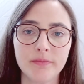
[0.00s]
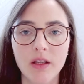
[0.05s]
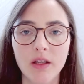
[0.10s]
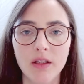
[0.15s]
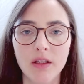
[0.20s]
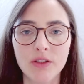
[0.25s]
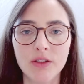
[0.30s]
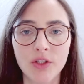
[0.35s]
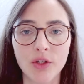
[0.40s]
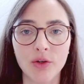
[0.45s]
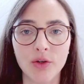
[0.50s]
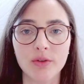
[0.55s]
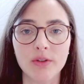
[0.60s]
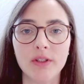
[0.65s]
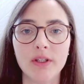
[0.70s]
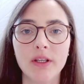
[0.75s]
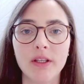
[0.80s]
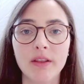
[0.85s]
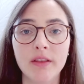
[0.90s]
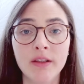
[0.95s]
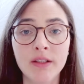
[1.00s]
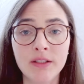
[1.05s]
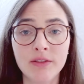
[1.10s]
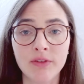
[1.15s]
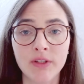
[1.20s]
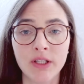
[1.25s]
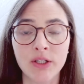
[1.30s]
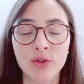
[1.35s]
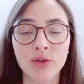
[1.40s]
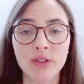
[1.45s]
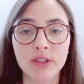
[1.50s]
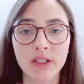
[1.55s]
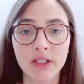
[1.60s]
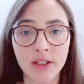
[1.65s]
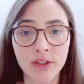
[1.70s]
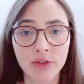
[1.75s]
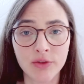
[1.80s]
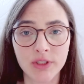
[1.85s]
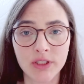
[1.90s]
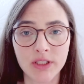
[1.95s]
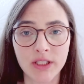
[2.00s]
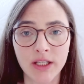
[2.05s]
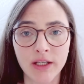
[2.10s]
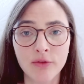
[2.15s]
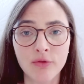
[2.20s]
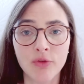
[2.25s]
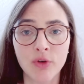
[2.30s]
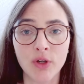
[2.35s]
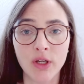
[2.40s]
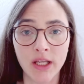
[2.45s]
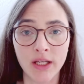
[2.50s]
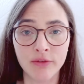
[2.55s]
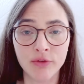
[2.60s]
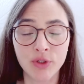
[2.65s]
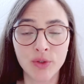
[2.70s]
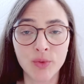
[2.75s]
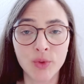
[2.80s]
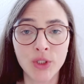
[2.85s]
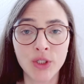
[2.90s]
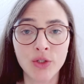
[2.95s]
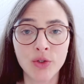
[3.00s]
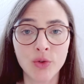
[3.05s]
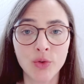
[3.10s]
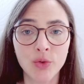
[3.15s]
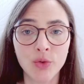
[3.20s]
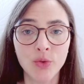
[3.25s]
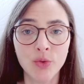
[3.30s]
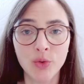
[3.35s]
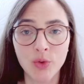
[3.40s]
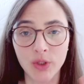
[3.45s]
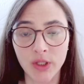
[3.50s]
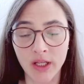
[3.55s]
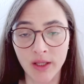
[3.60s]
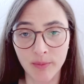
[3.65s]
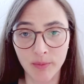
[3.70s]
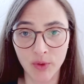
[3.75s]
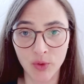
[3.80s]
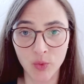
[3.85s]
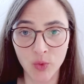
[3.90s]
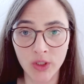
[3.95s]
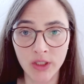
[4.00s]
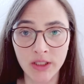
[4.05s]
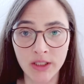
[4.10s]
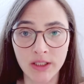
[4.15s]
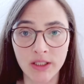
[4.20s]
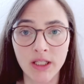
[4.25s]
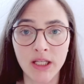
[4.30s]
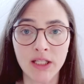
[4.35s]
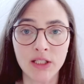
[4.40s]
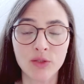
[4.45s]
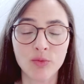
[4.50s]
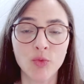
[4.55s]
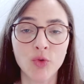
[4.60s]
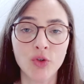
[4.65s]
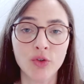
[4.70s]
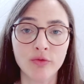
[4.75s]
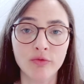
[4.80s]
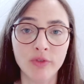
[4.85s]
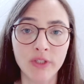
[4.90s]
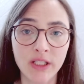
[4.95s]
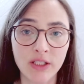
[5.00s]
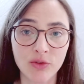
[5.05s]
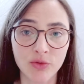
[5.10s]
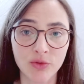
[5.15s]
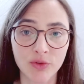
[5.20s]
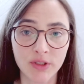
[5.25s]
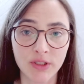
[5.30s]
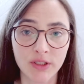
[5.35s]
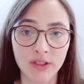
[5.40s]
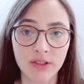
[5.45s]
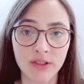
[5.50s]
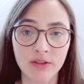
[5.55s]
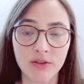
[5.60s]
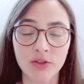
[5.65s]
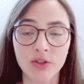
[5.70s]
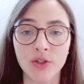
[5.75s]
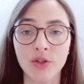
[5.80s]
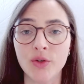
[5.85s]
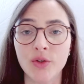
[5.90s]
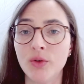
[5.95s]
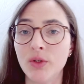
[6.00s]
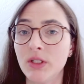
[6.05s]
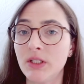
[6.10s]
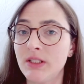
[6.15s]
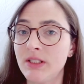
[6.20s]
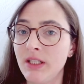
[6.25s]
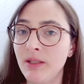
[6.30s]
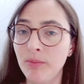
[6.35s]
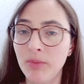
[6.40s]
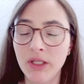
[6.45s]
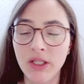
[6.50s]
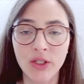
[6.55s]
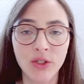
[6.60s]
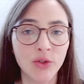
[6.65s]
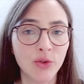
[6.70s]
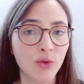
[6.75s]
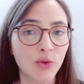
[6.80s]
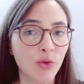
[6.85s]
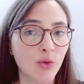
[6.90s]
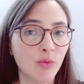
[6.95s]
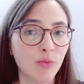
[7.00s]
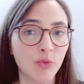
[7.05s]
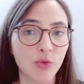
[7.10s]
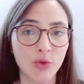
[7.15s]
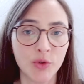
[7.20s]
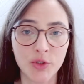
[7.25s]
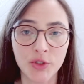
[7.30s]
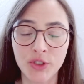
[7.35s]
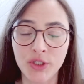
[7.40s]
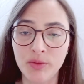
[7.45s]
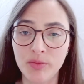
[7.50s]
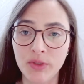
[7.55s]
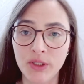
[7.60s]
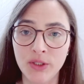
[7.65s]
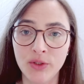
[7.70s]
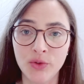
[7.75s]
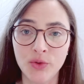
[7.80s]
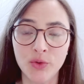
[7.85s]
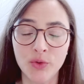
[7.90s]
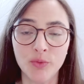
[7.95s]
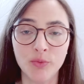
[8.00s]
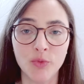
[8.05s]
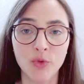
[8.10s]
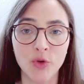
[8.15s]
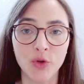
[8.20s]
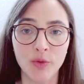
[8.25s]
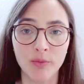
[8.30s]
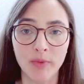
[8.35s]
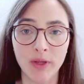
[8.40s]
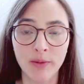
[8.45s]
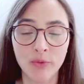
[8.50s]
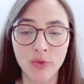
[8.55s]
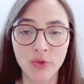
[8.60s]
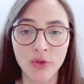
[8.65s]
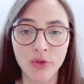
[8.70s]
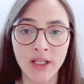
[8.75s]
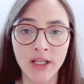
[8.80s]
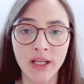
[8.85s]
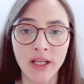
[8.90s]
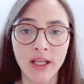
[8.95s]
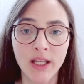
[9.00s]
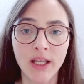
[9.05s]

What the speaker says: So, this video is interesting for everyone who, number one, needs more resources. So CPU, more GPU, more memory.